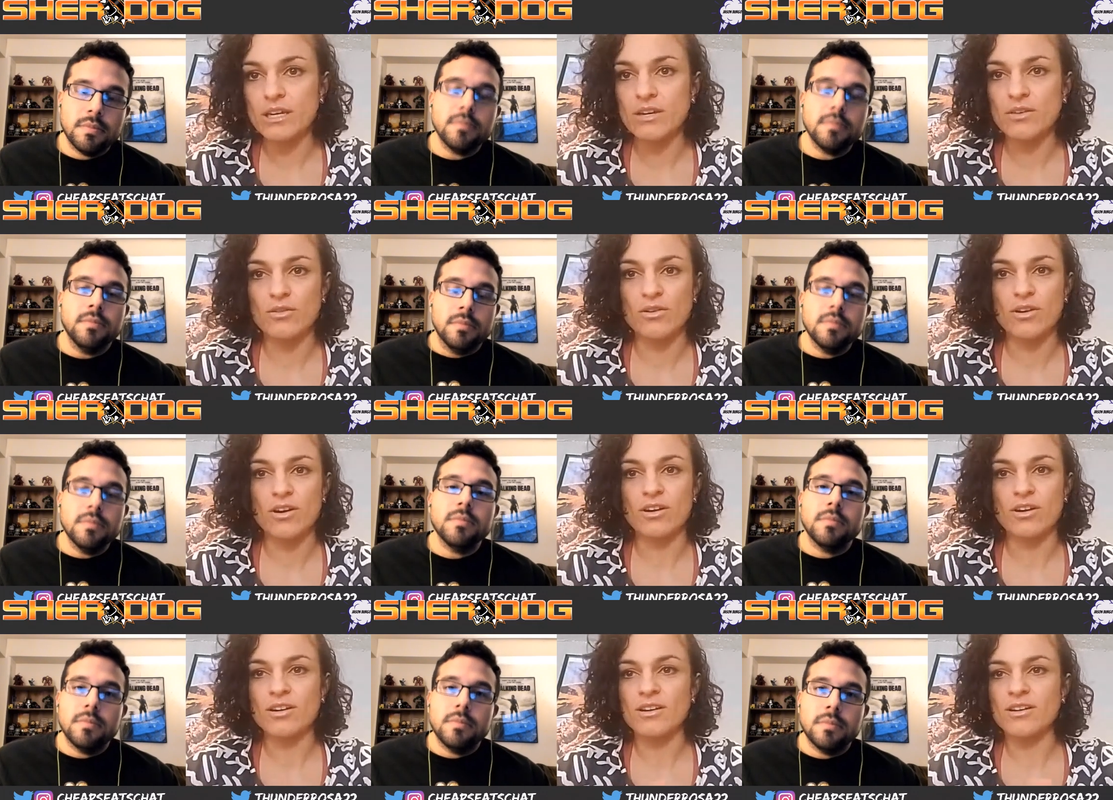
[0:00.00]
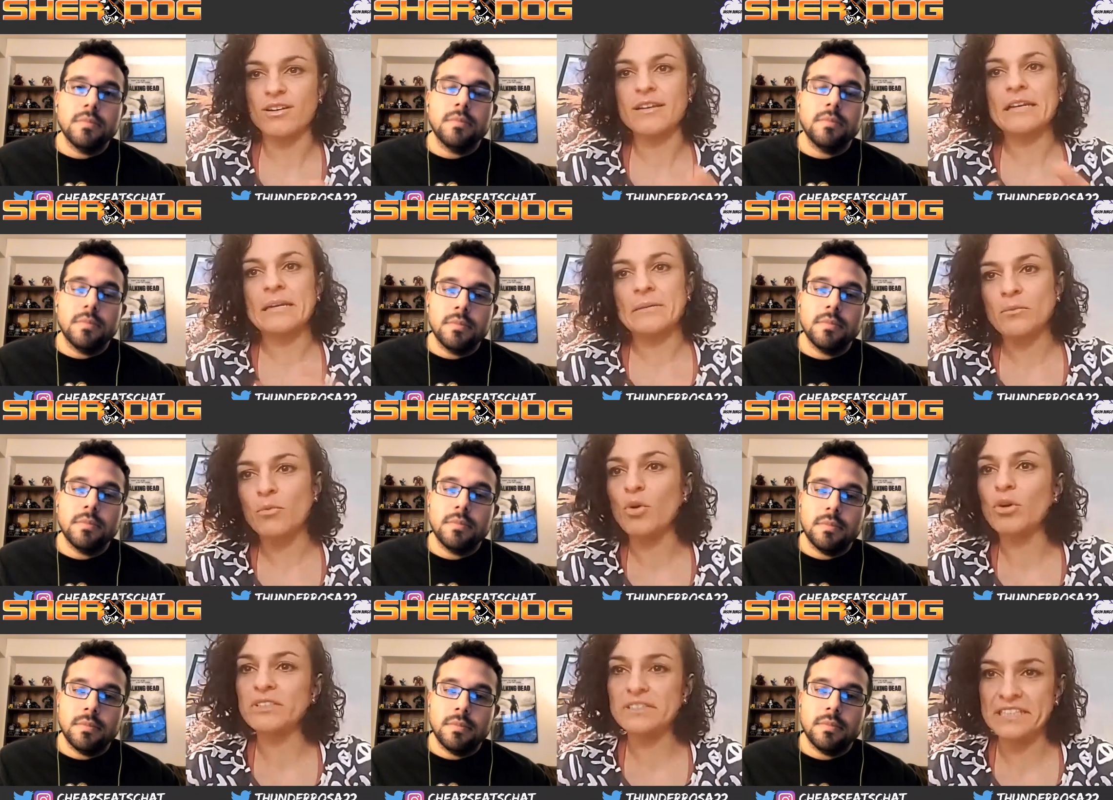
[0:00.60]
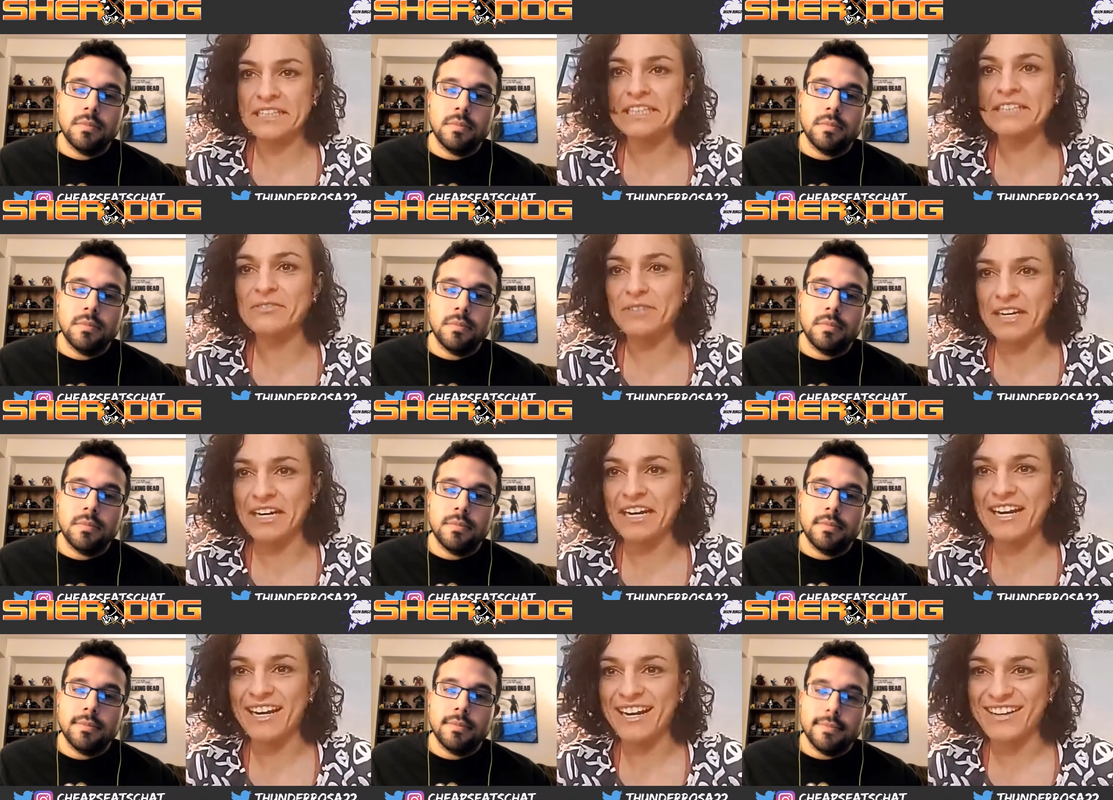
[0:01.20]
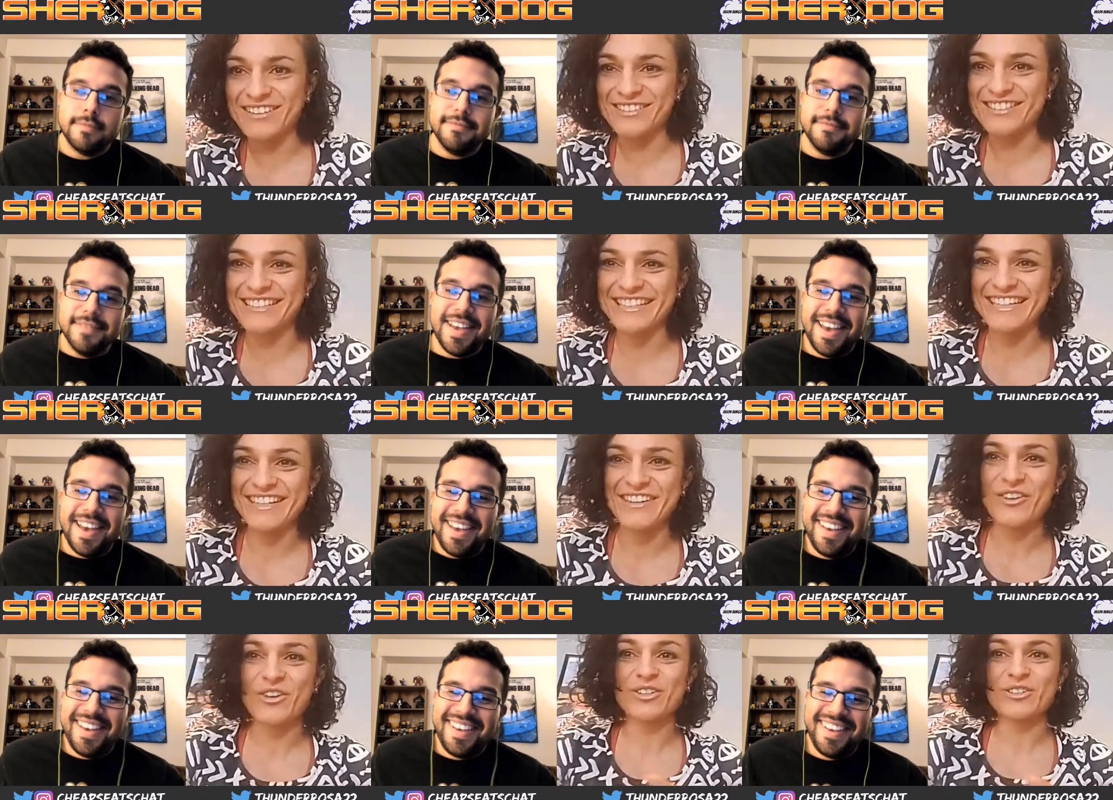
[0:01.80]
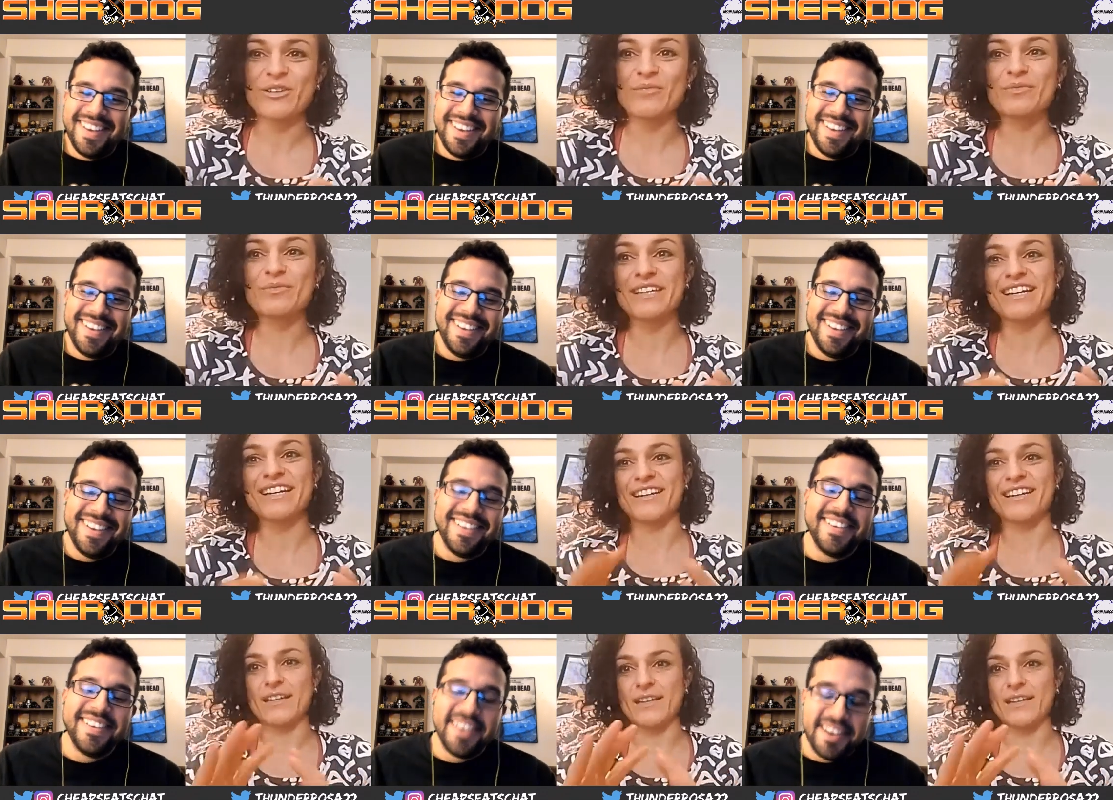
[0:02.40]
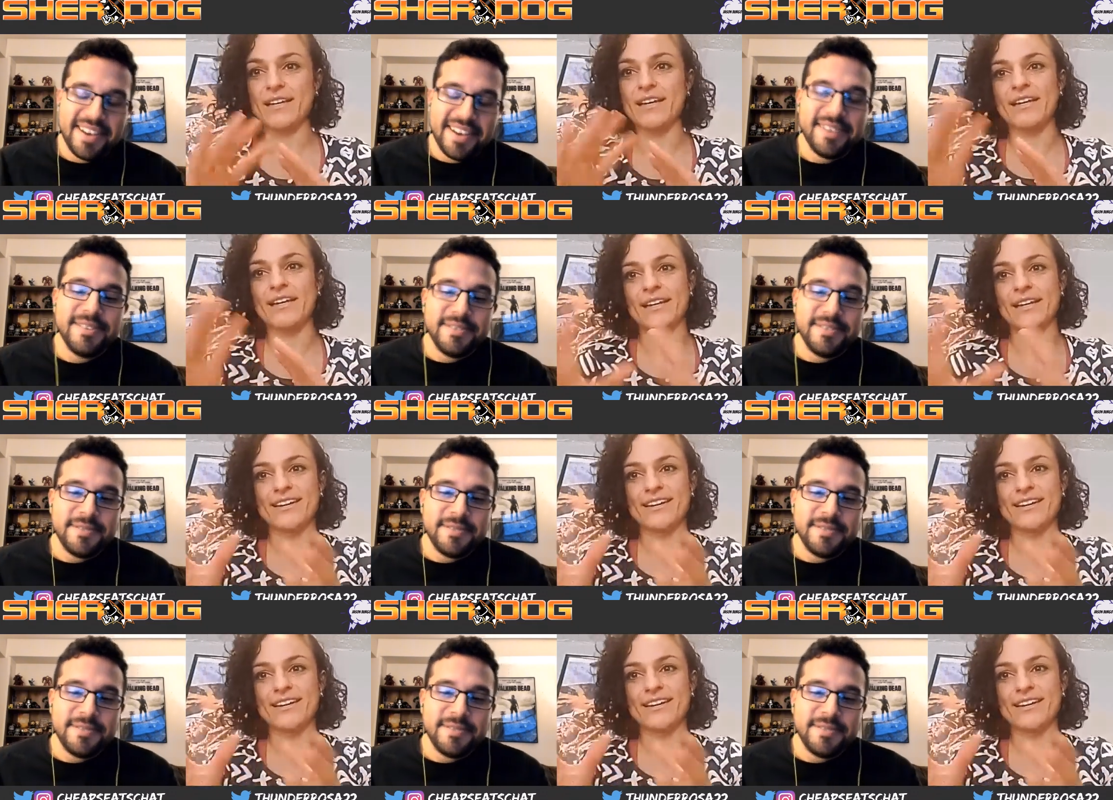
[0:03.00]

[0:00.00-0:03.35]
Speaker 1: or mostly ring announcing or something. Yeah.